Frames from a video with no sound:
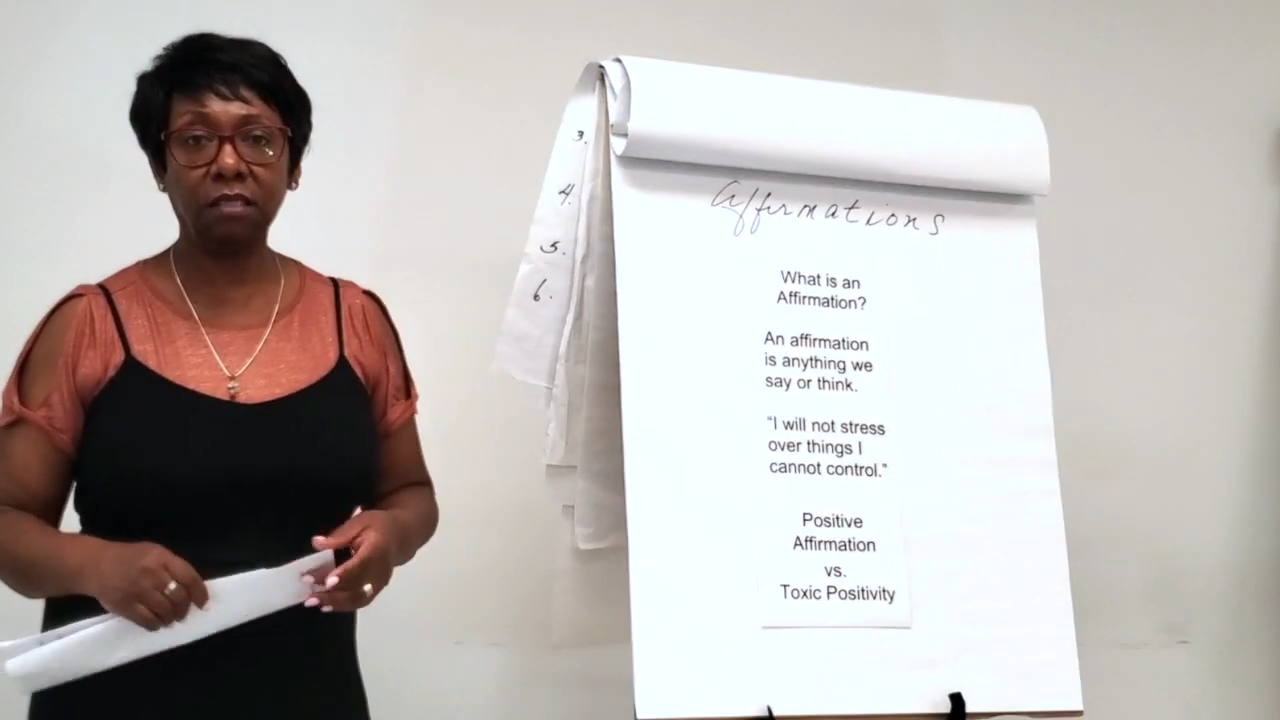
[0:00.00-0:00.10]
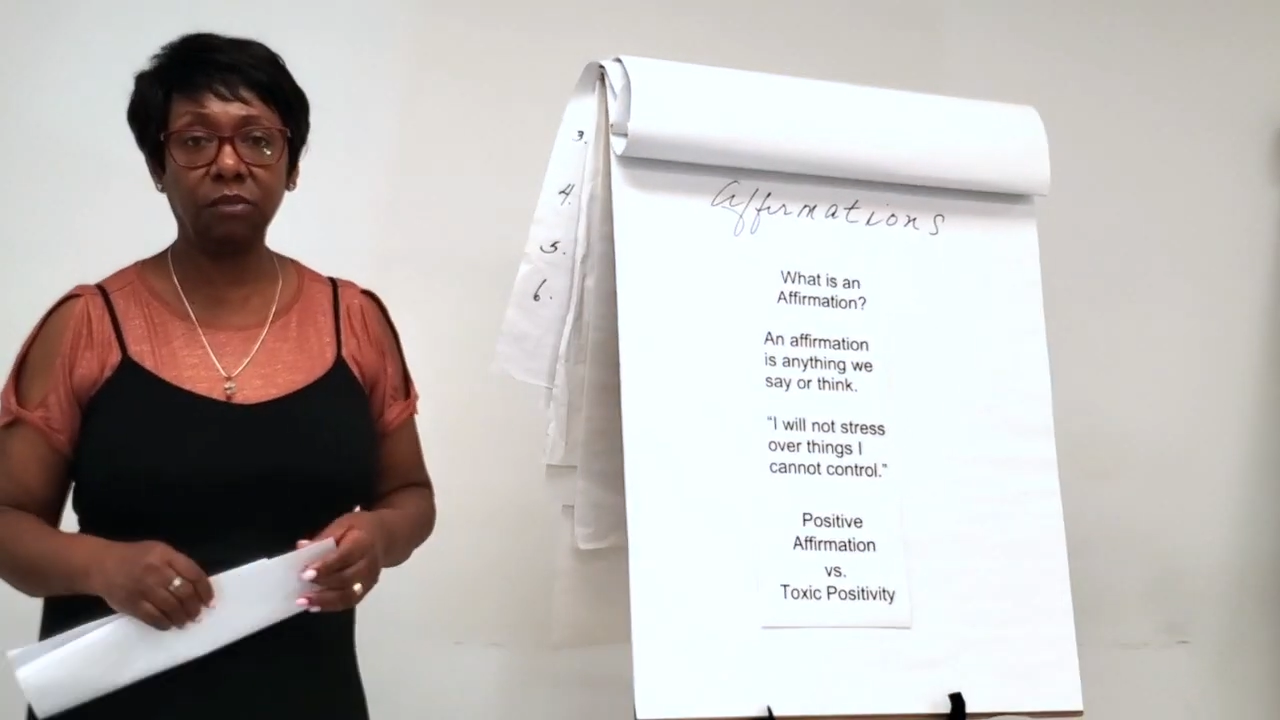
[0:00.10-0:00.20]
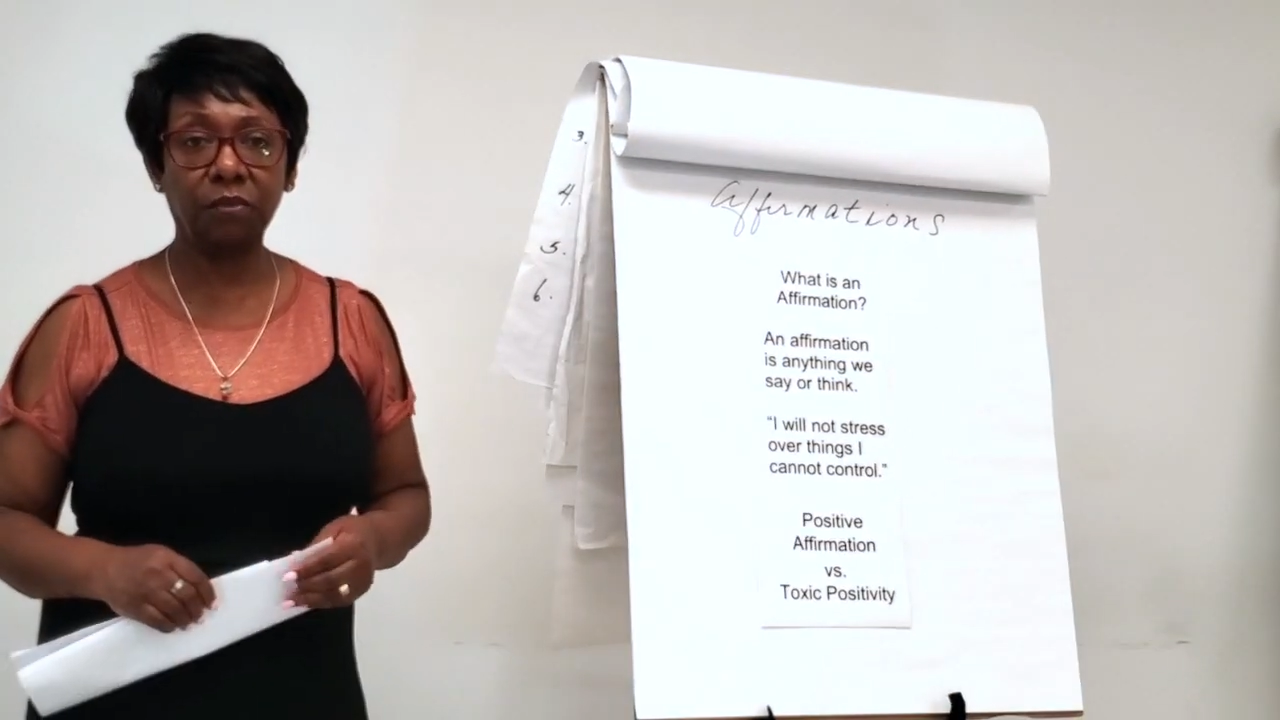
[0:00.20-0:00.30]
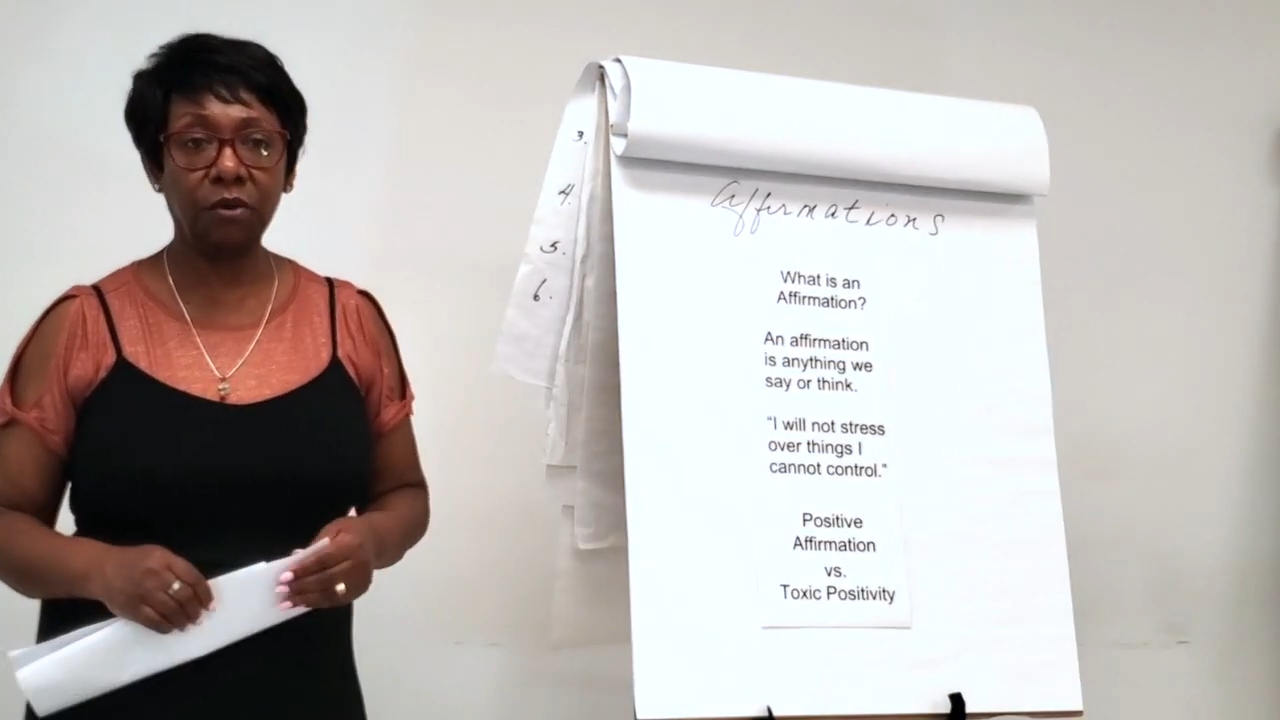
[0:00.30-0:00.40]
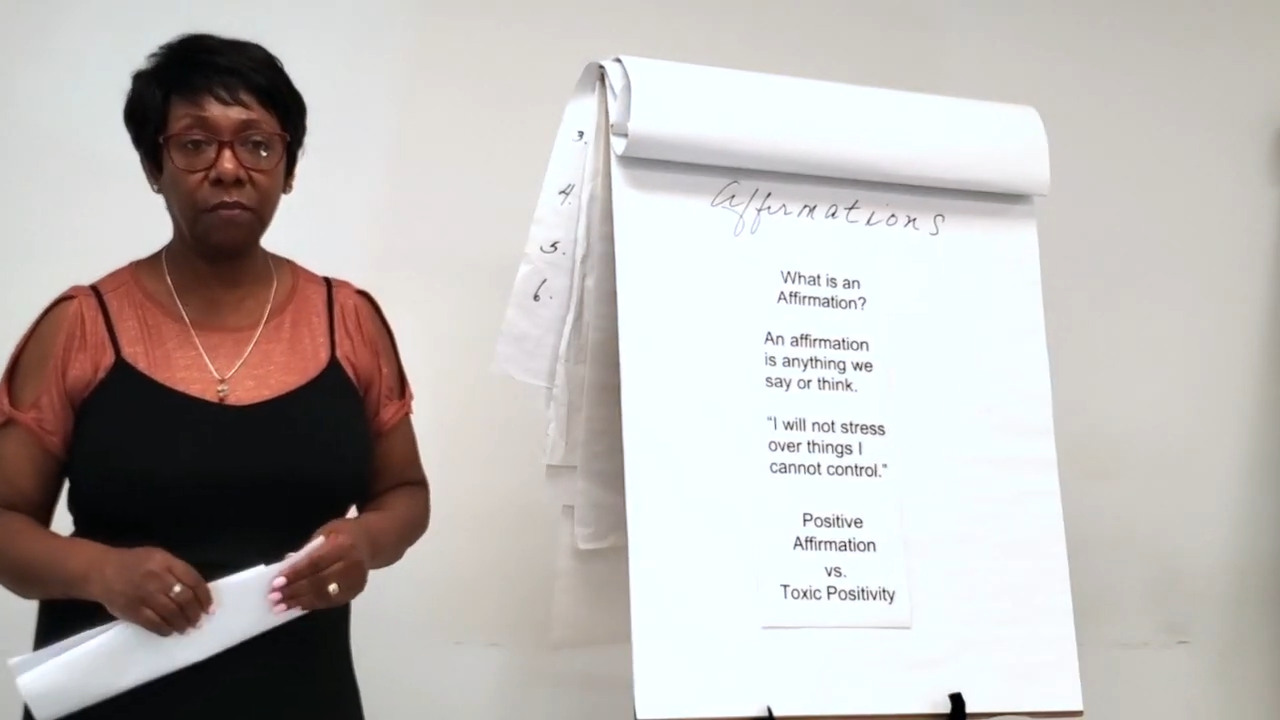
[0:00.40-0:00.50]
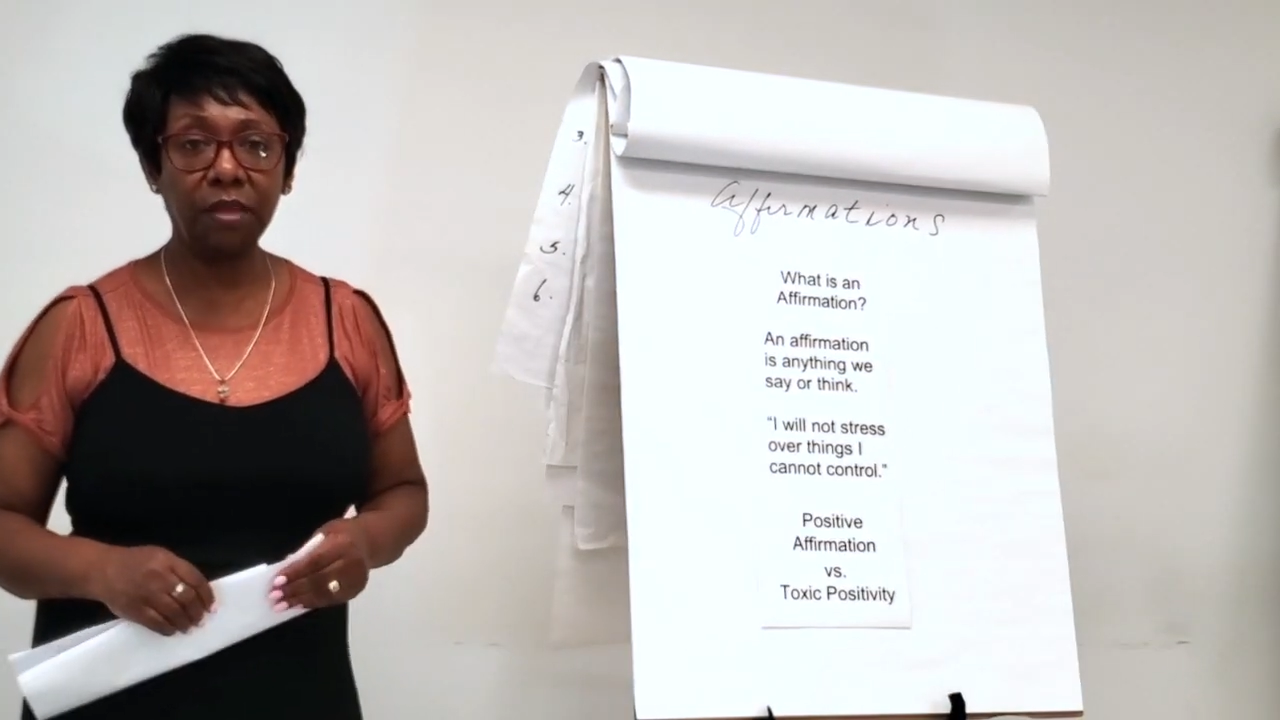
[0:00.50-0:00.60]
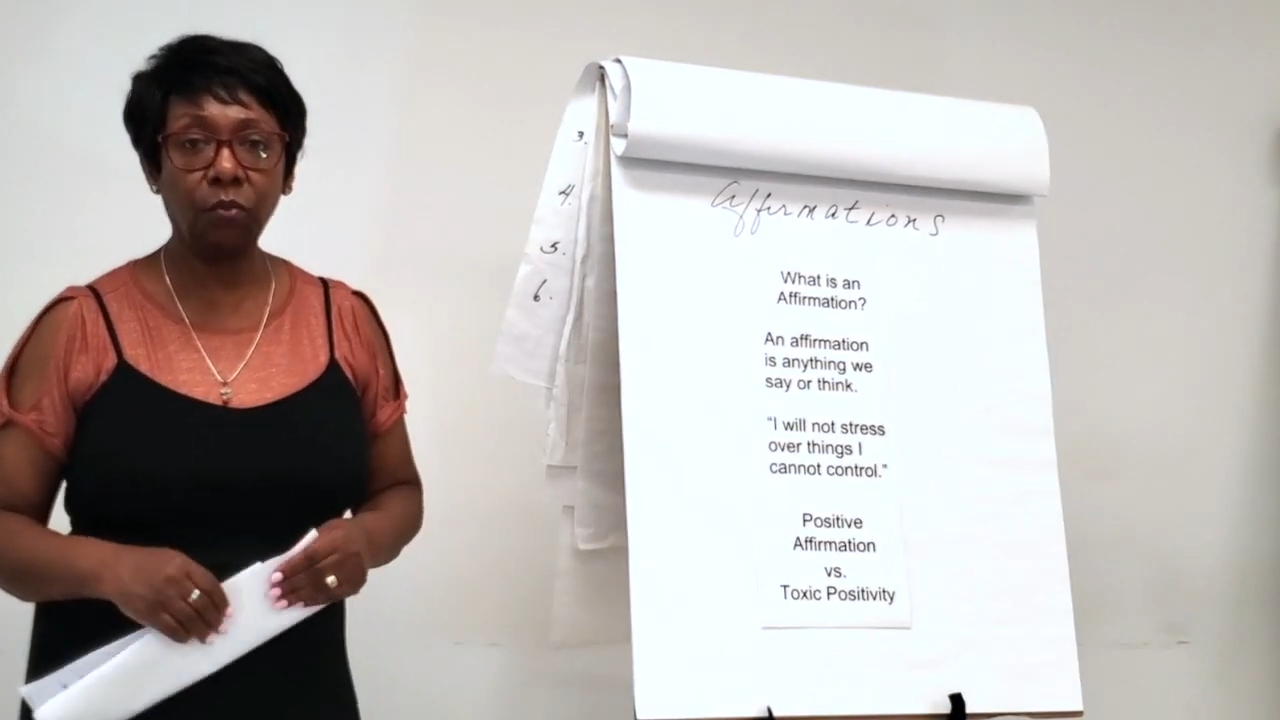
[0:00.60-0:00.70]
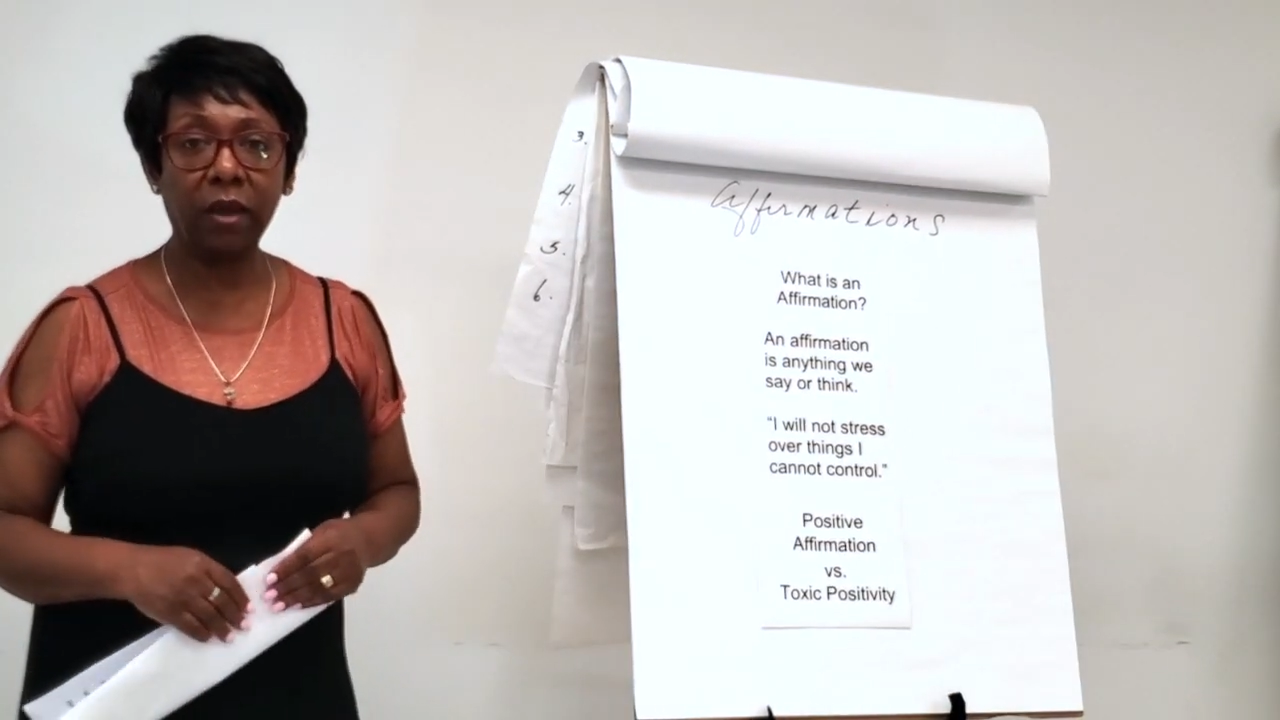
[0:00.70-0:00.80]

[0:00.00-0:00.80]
experiment